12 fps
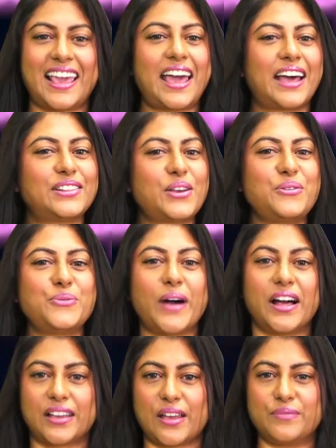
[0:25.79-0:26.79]
Hello and
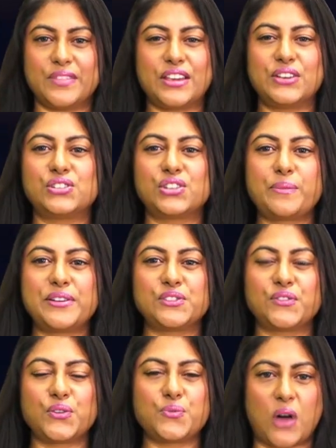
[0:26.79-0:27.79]
welcome. Thank you so much
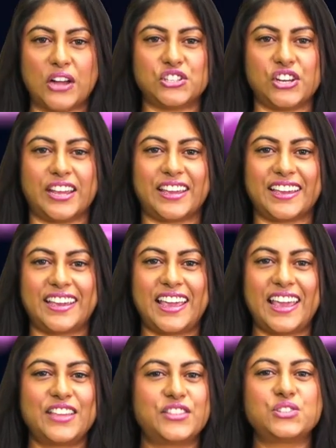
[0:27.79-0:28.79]
for watching.
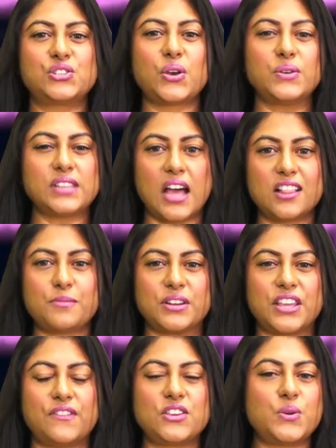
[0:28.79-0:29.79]
This show is all about
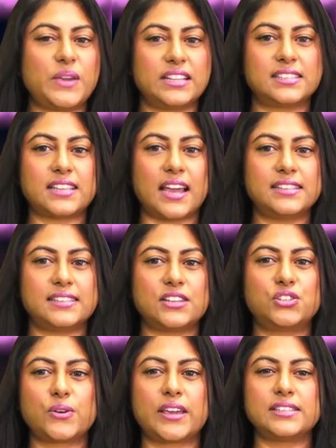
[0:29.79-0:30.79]
giving you insights and
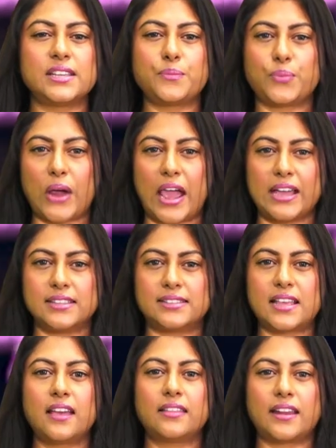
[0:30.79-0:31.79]
showcasing brands
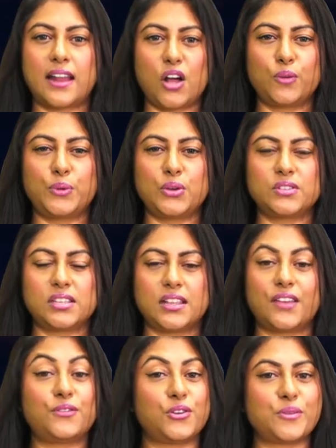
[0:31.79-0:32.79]
that help you to
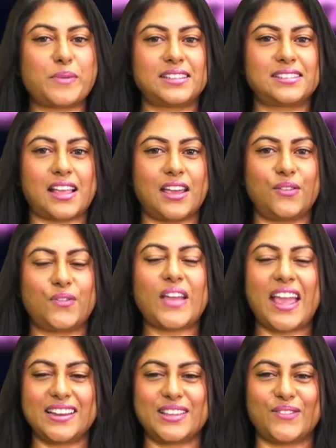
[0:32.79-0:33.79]
live your best life
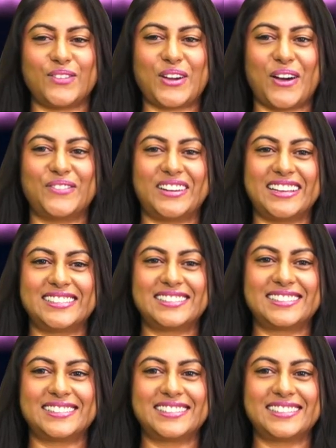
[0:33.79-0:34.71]
and give you confidence.